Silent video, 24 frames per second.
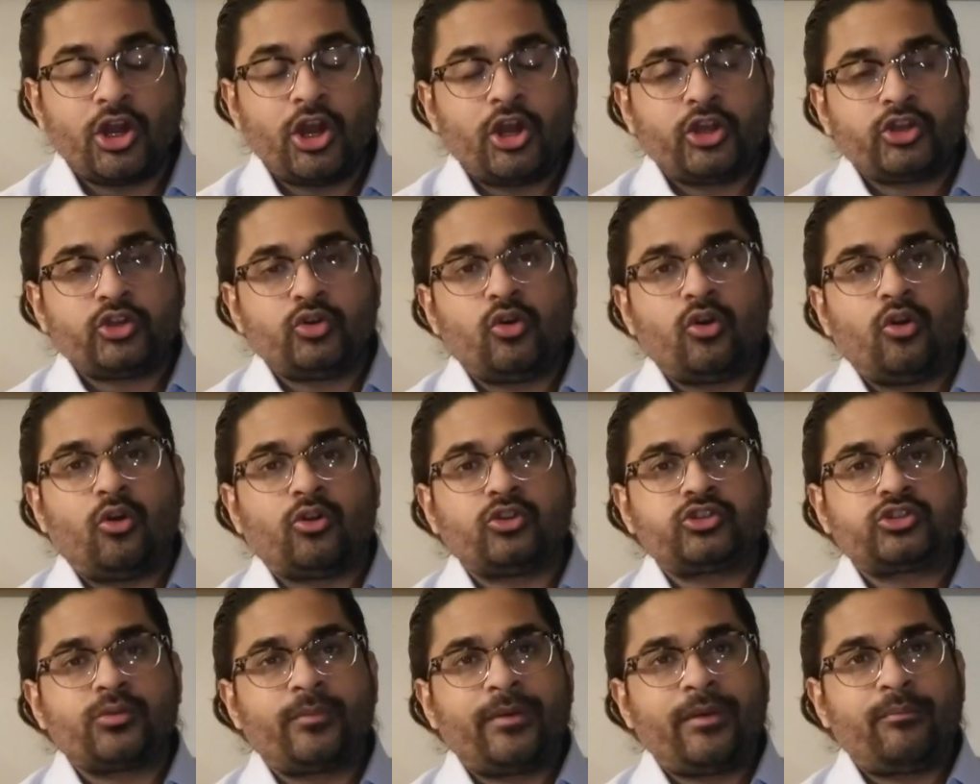You will
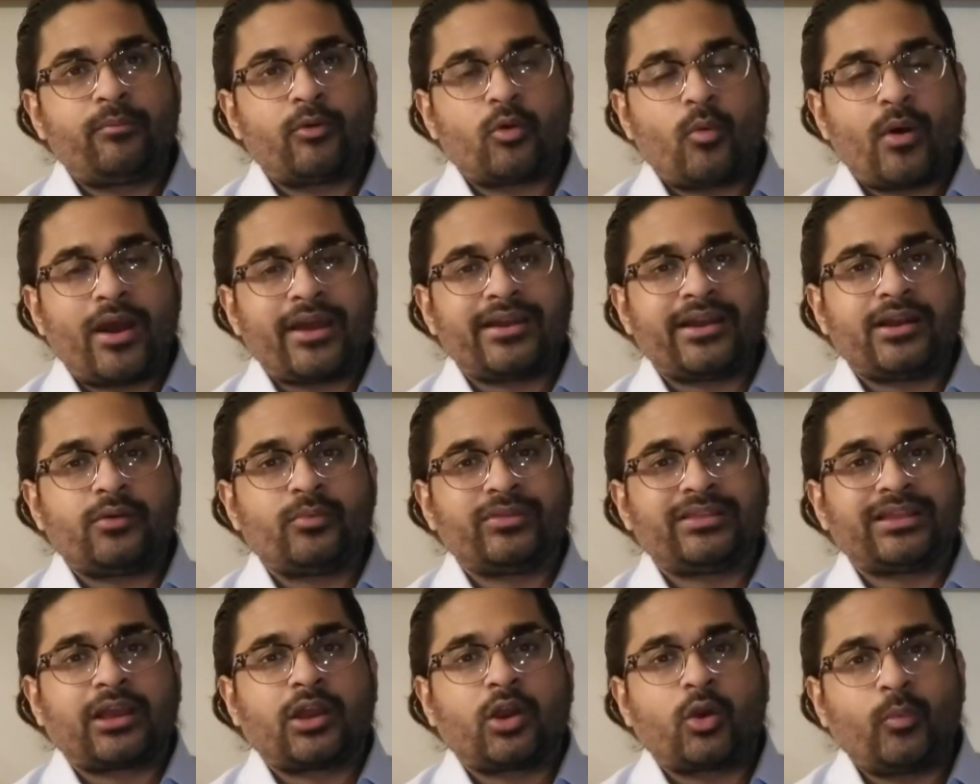also be provided
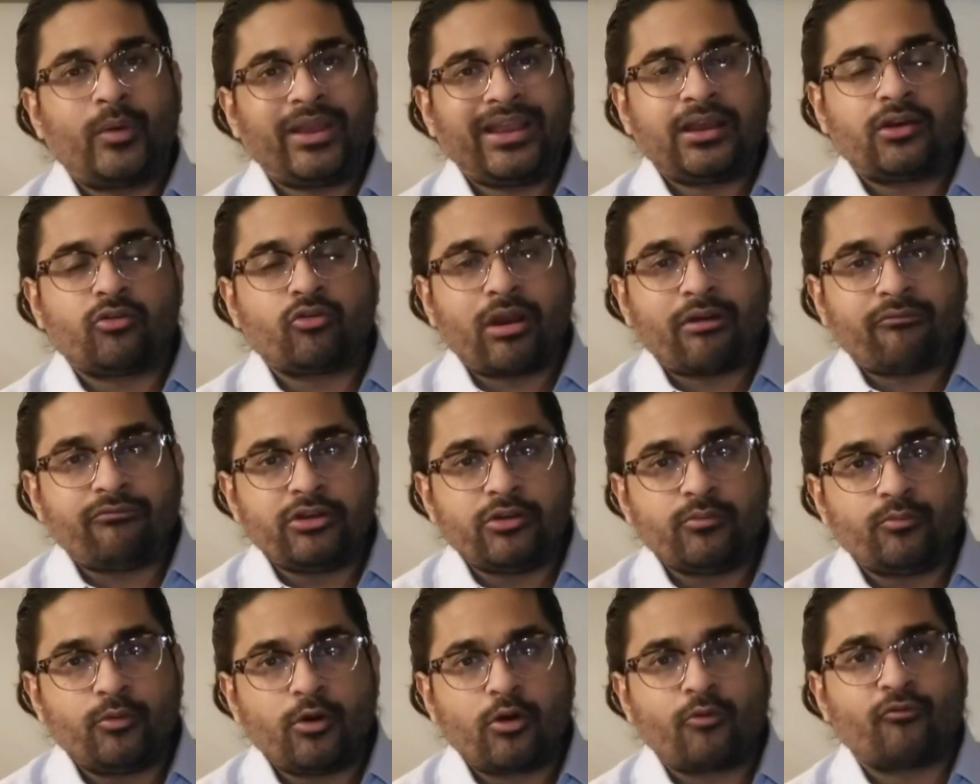with a quick
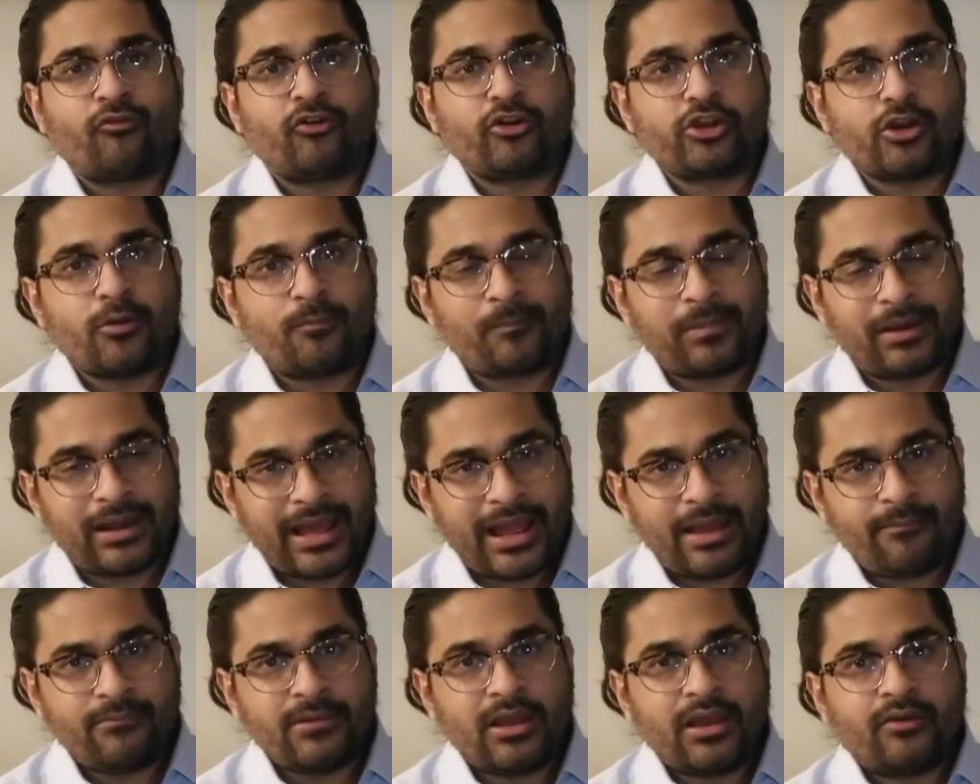review book for your
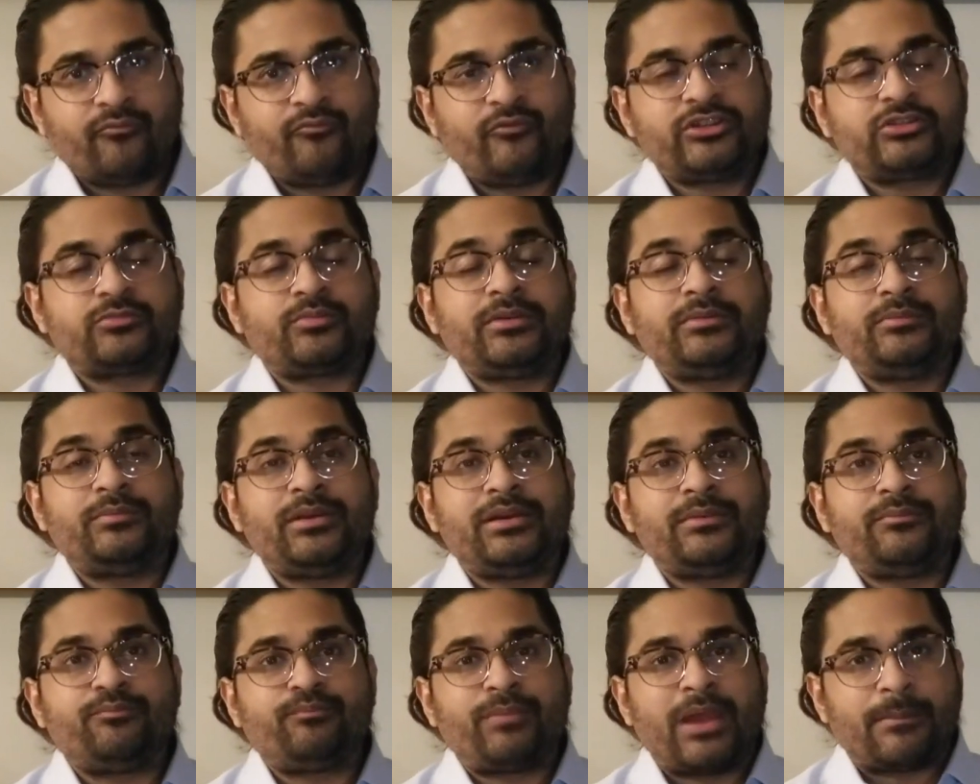PLAB, which will
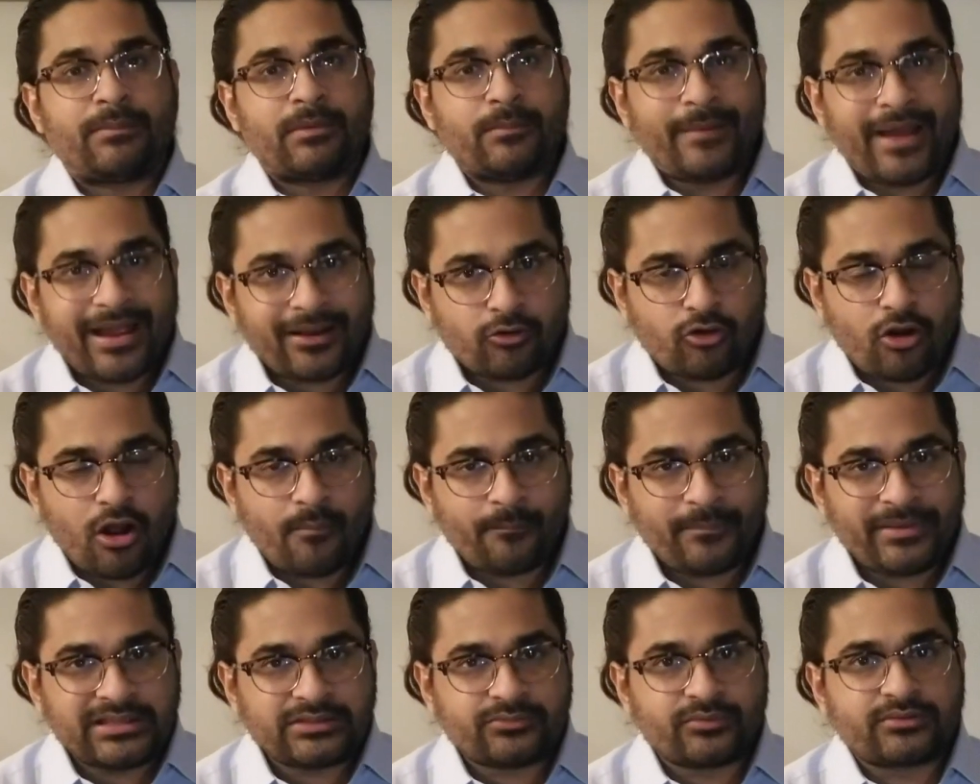be paperback
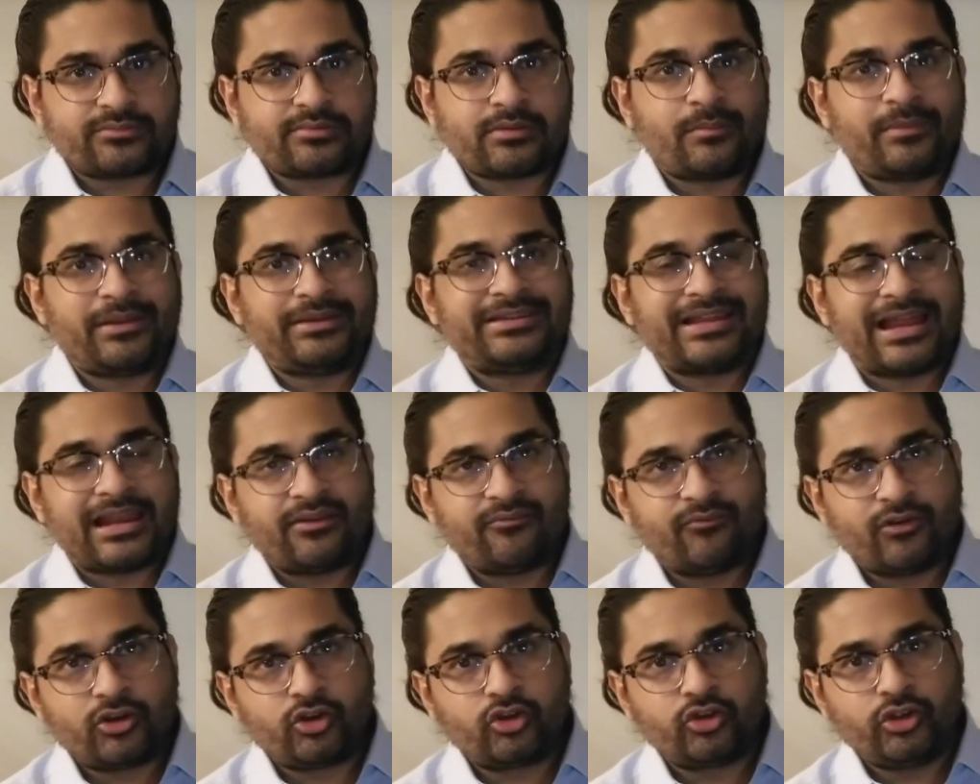copies, which will be
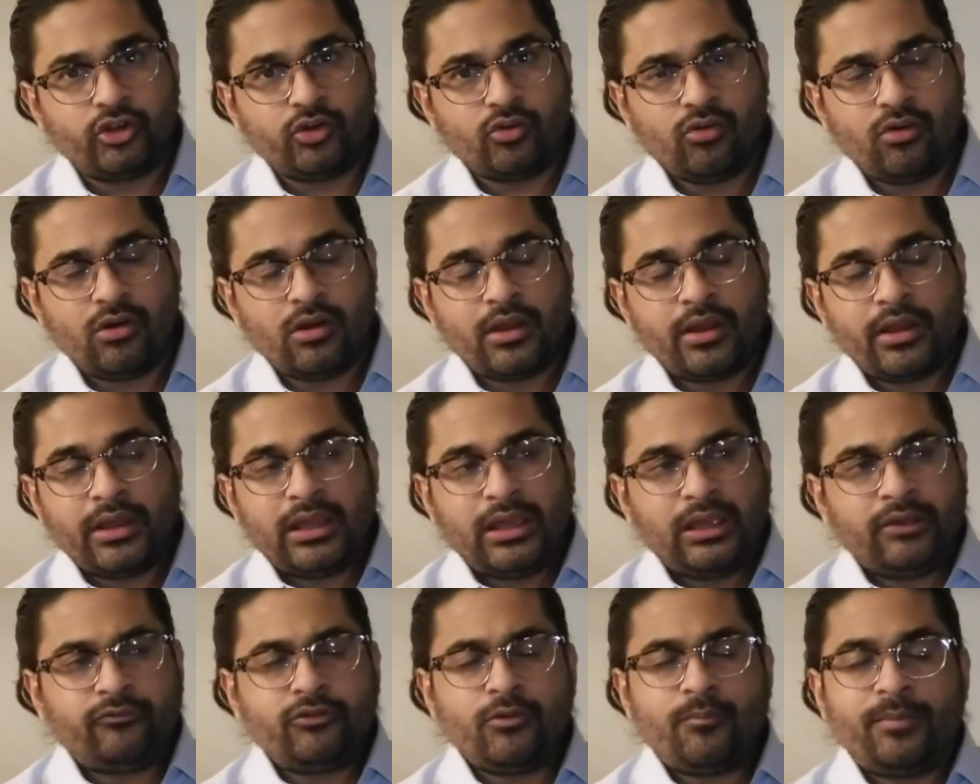delivered to you.
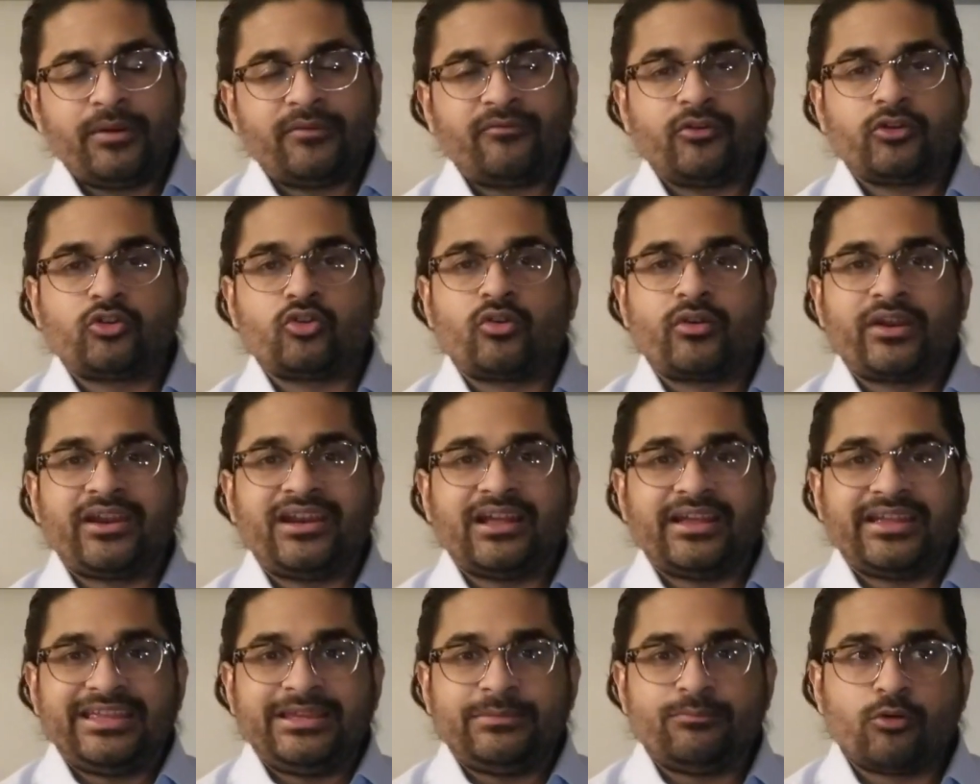If you prefer to read
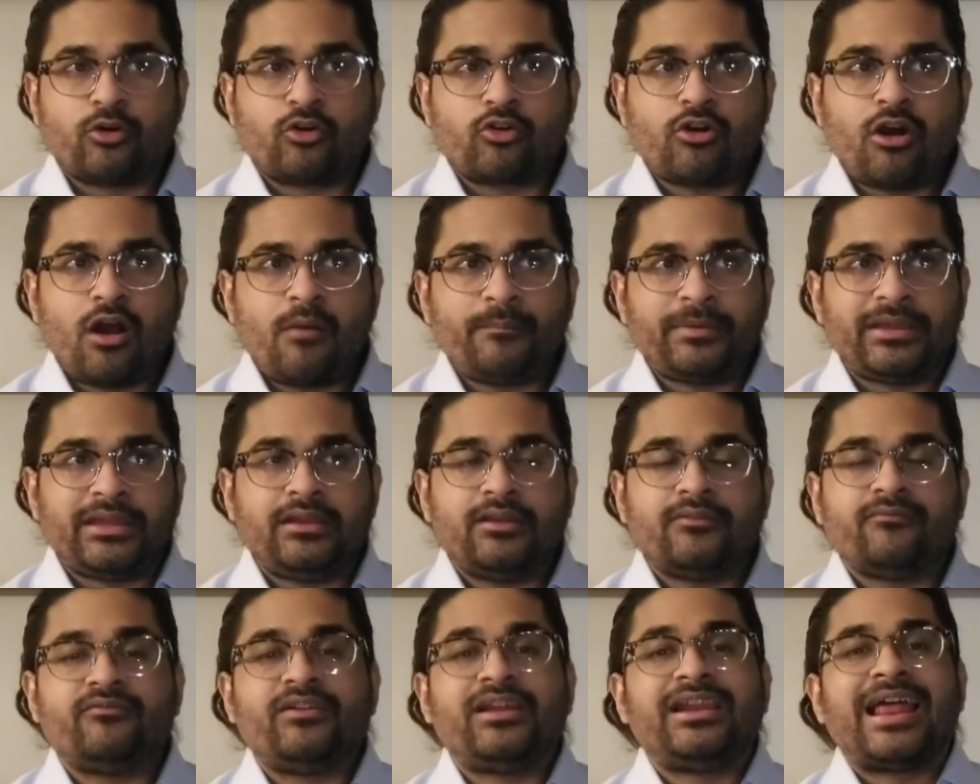an ebook
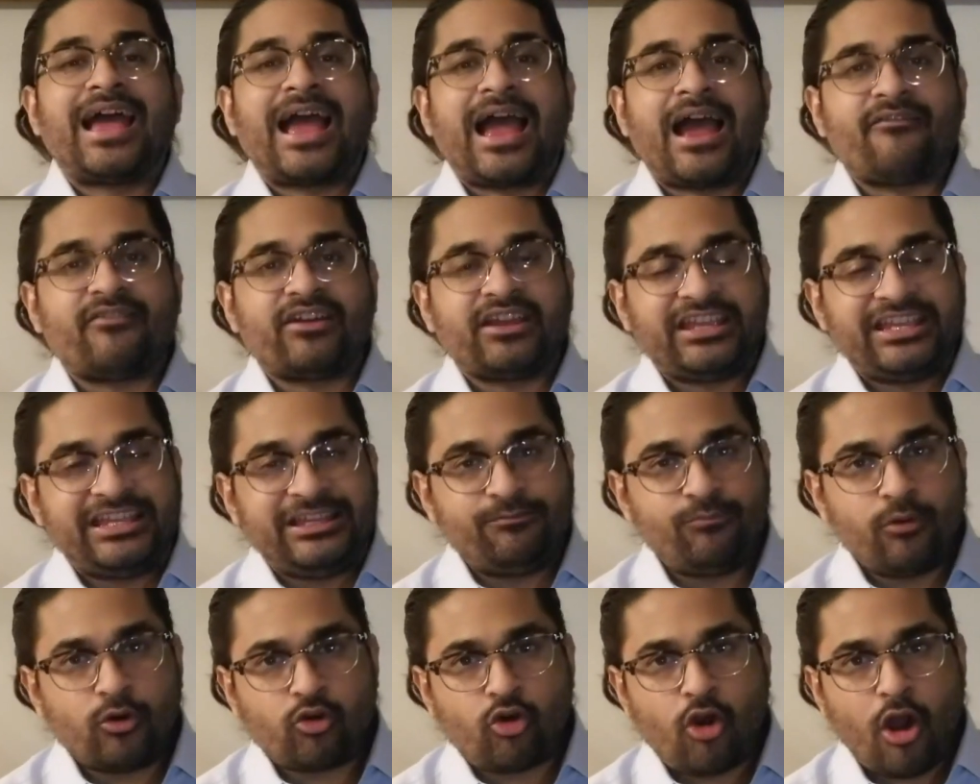copy, we'll have an
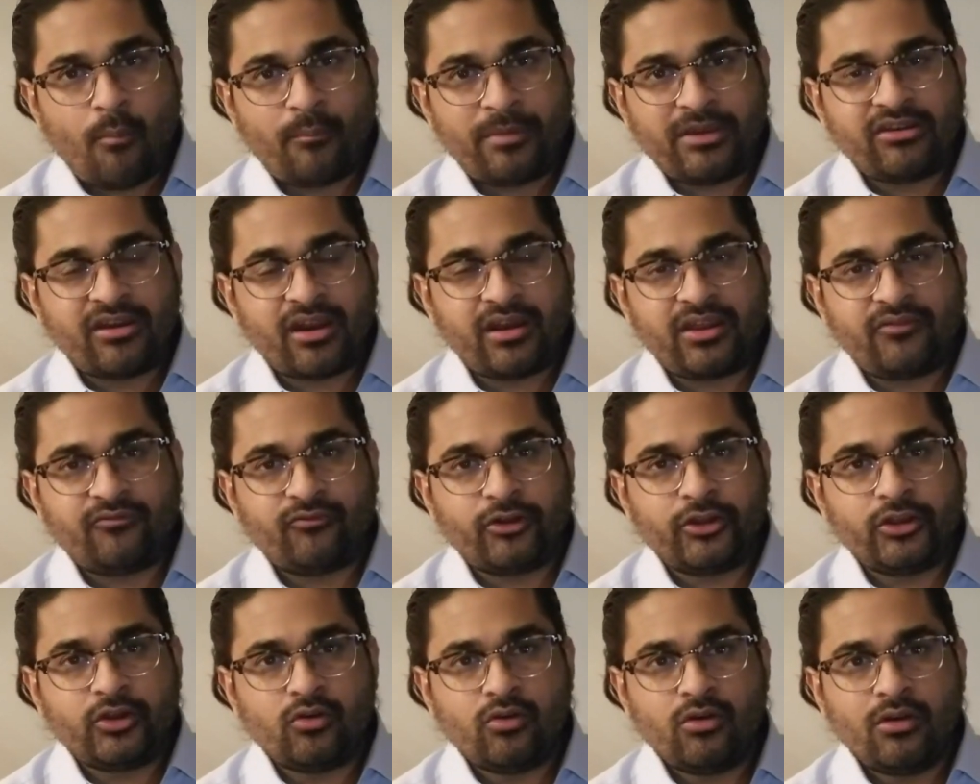ebook copy ready for
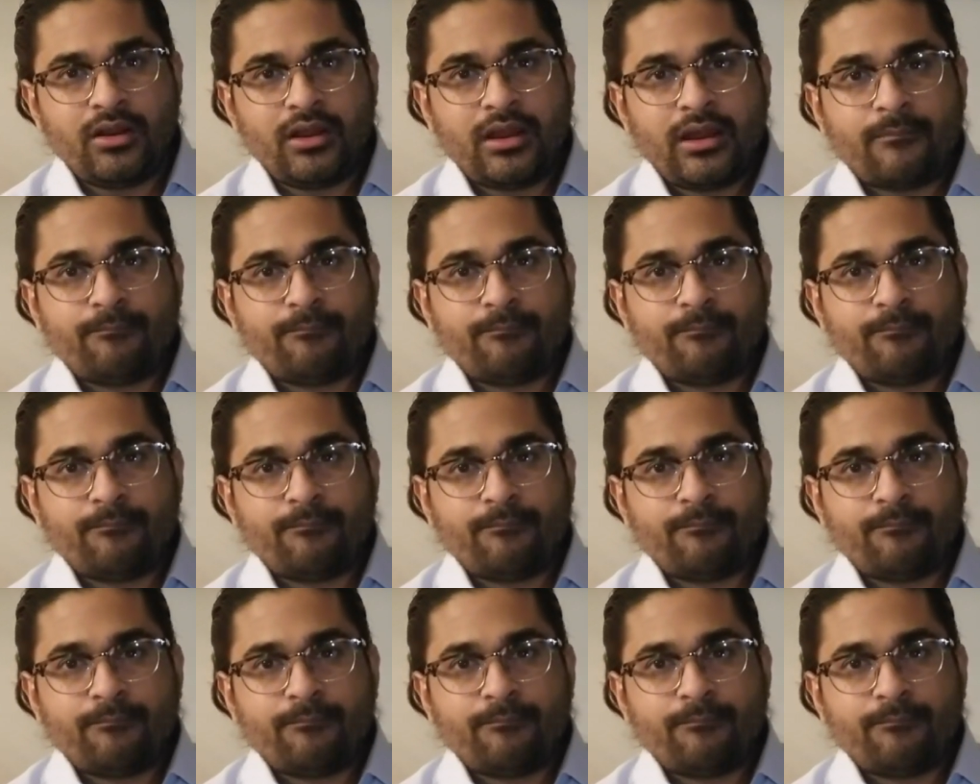you.